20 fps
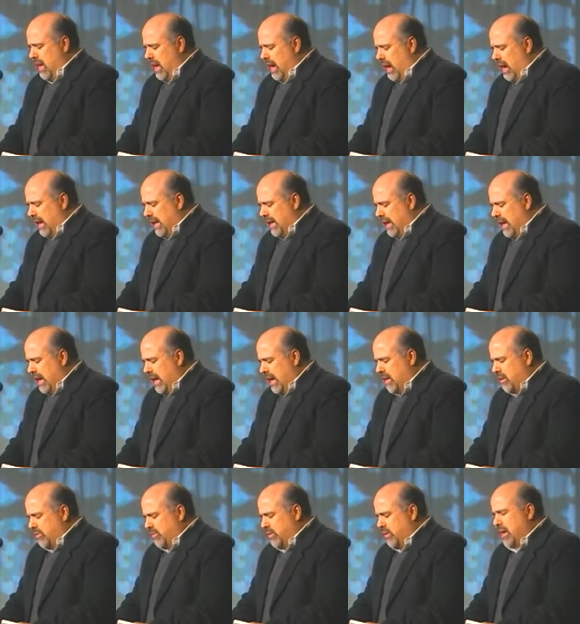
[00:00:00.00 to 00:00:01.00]
I
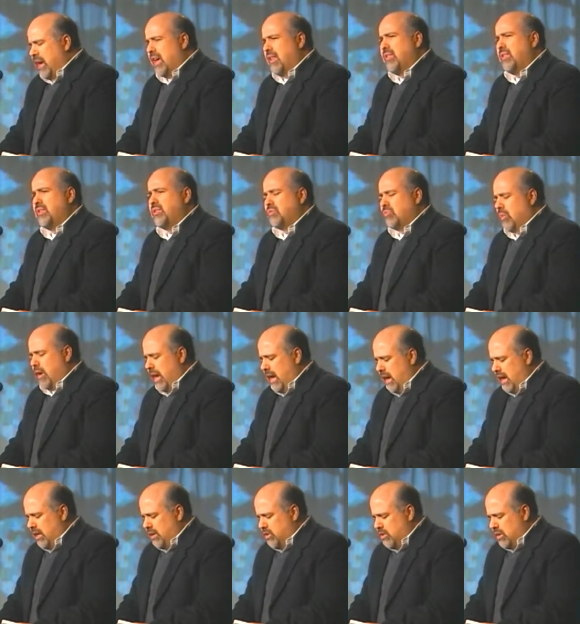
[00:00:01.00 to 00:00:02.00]
can't forget this
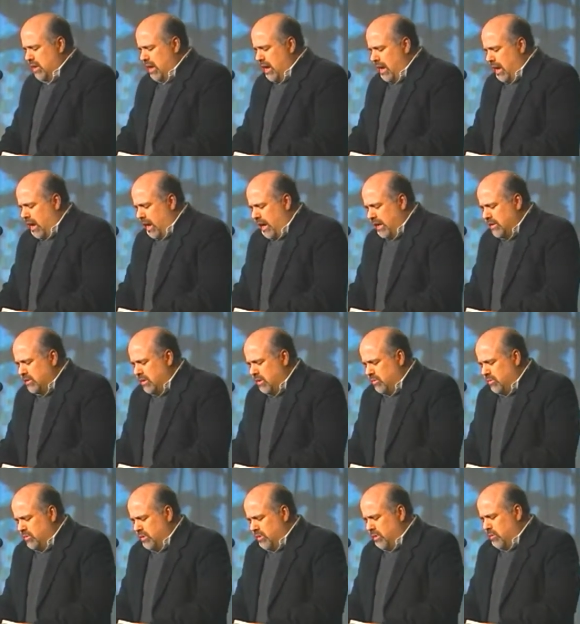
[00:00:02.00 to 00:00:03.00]
rage. I
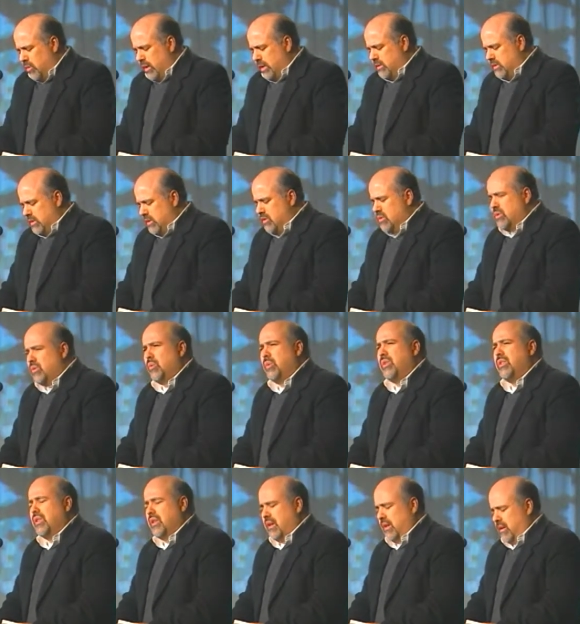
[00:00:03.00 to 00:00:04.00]
don't know what to do
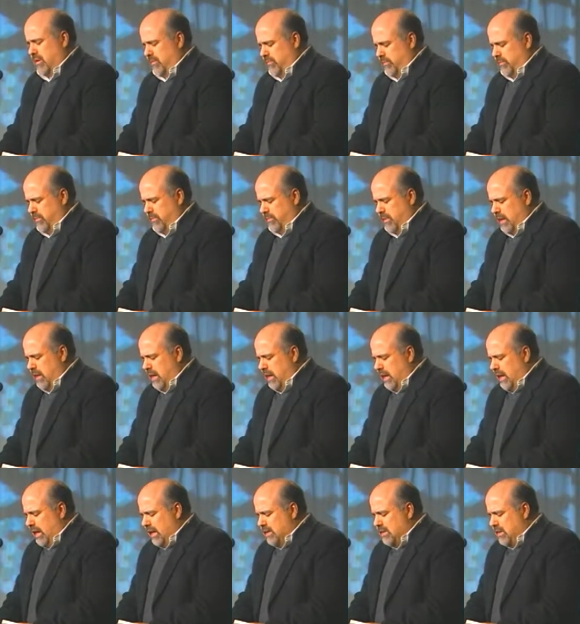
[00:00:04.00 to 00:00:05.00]
with it.
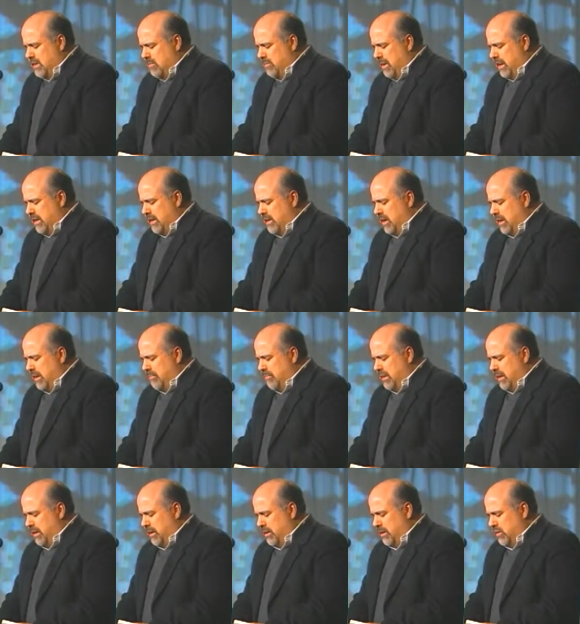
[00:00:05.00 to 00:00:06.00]
It's in my
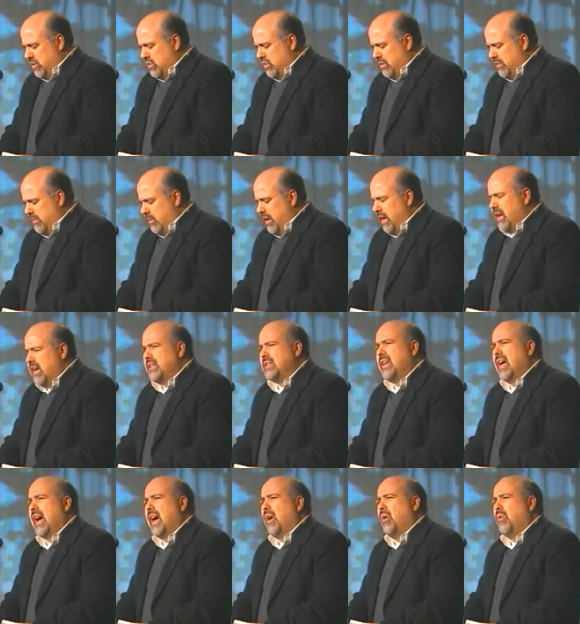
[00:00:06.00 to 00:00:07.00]
nightmares,
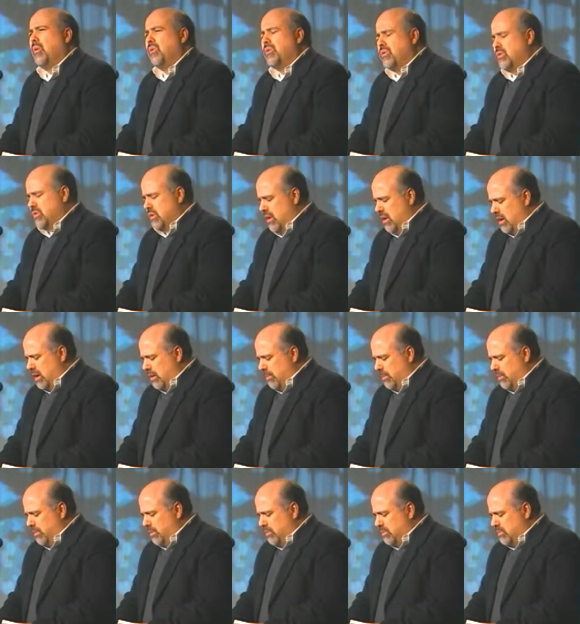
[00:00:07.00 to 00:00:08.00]
towers,
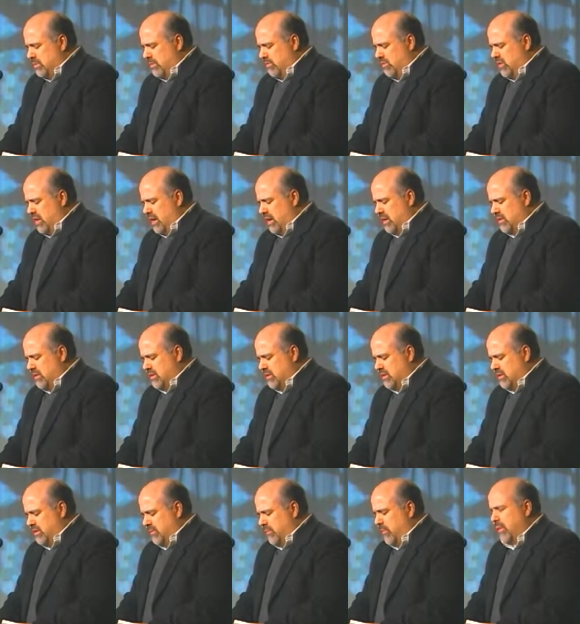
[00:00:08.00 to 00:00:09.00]
plumes of
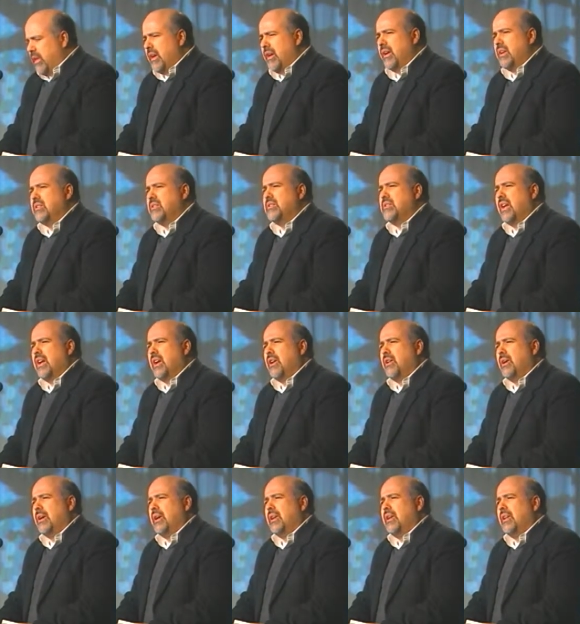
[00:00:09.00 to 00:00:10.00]
dust, a
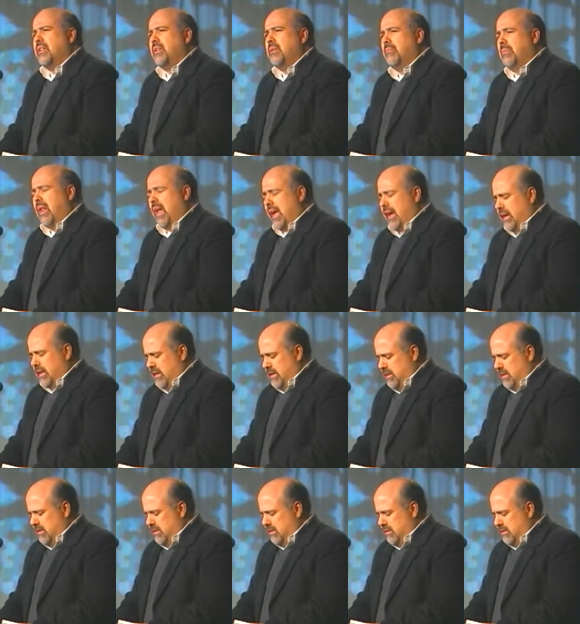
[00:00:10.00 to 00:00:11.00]
staring in the
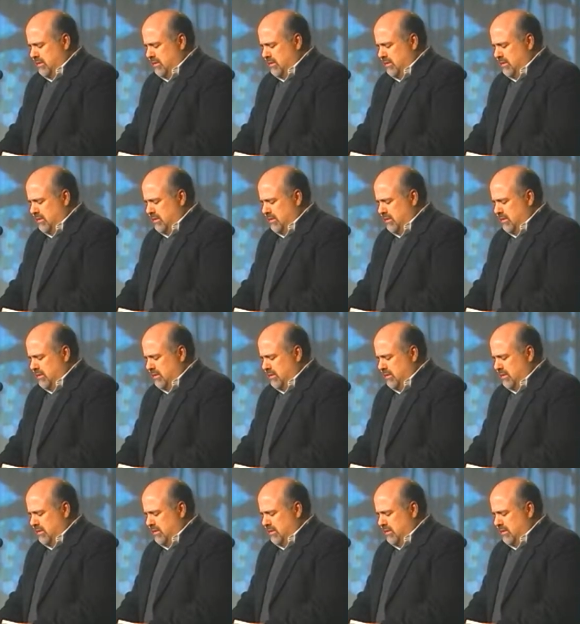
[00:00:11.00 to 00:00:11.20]
blackness.